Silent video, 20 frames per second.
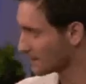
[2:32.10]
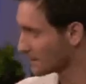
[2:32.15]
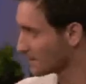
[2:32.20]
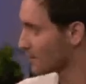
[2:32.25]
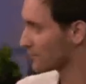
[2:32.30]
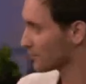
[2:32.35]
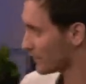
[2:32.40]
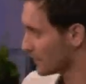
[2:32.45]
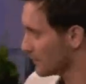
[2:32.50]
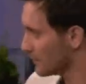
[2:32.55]

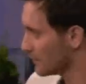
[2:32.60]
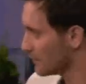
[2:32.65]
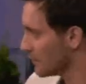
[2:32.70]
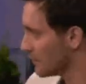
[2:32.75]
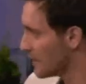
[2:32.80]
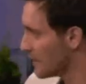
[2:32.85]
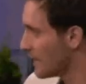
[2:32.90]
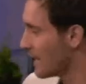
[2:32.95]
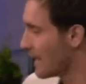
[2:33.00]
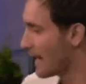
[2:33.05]
especially you,
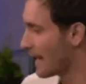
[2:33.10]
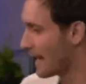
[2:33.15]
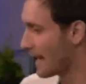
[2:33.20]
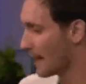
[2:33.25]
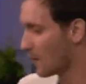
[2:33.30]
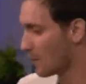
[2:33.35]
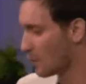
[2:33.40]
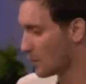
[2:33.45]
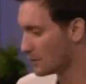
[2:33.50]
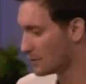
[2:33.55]

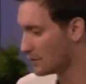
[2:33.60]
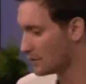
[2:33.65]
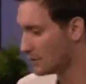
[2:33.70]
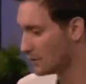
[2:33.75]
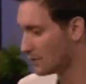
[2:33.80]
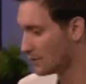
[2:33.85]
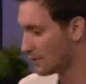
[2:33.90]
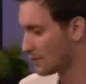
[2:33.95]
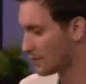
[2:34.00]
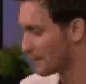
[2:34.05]
and I want you
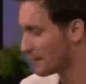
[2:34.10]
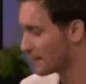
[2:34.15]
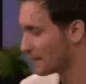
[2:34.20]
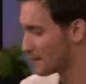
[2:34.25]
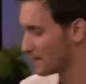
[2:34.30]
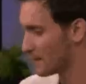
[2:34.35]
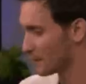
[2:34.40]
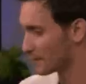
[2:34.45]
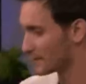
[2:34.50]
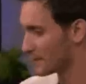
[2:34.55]
to
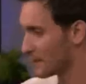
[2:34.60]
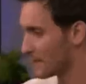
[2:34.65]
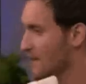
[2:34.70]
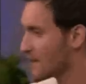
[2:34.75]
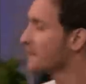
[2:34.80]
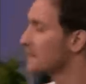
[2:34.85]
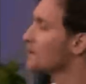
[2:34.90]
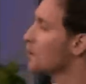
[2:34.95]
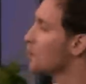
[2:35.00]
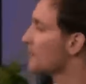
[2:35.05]
think about
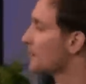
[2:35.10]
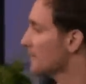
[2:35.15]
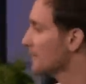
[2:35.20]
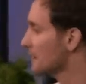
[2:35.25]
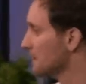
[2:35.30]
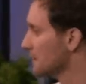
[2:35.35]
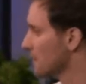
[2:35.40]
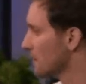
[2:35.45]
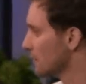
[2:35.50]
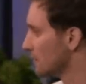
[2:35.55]
something that nobody
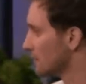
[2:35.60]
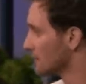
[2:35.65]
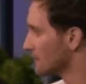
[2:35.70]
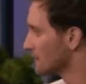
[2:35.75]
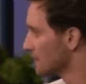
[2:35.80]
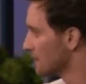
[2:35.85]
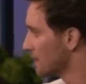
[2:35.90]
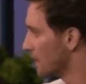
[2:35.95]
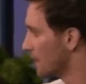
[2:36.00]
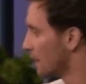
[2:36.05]
here
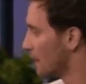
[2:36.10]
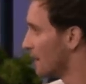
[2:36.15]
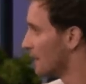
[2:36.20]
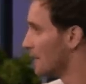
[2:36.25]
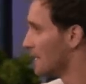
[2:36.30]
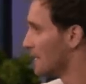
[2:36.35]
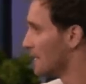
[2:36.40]
knows. Uh,